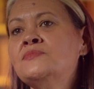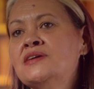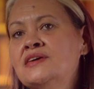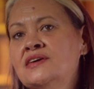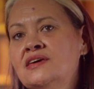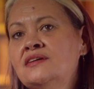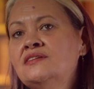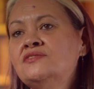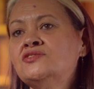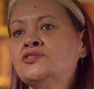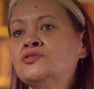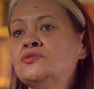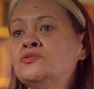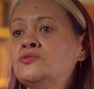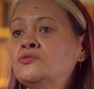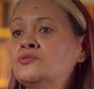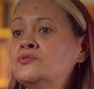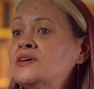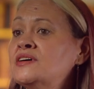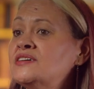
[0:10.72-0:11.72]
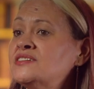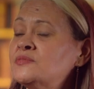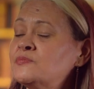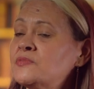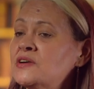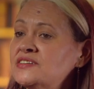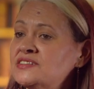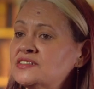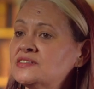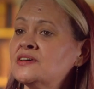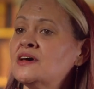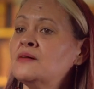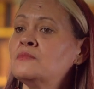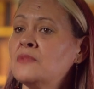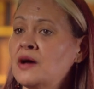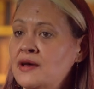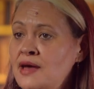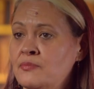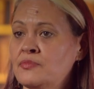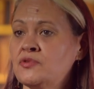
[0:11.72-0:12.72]
me to express
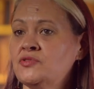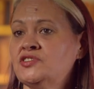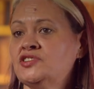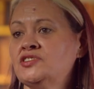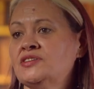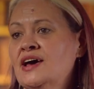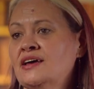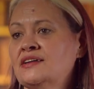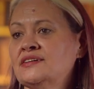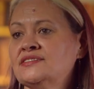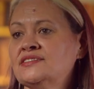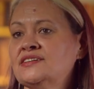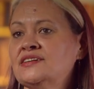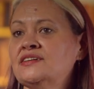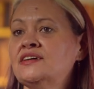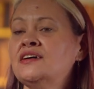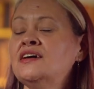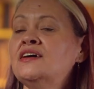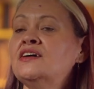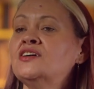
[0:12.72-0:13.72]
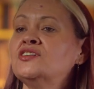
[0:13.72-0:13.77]
my Aboriginality,